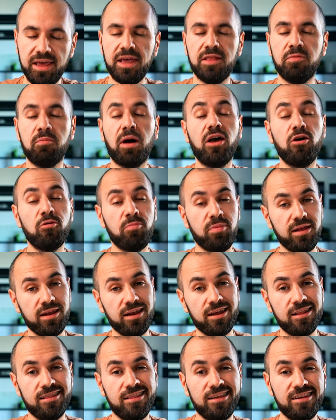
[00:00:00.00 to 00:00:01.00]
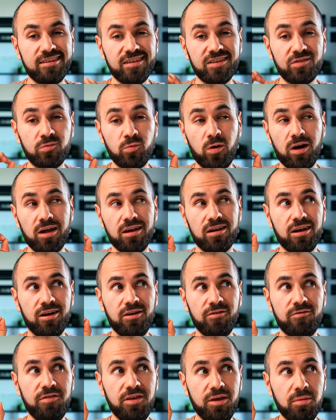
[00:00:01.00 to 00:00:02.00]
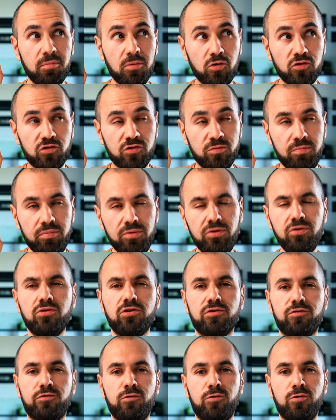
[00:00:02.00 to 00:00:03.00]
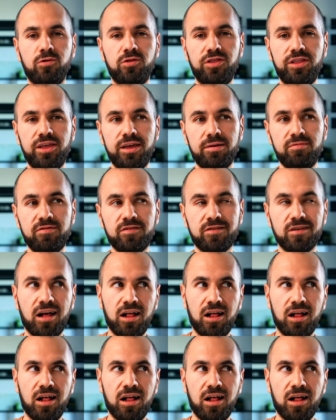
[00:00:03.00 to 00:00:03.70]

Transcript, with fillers: In my opinion, this is one of the most beautiful nibs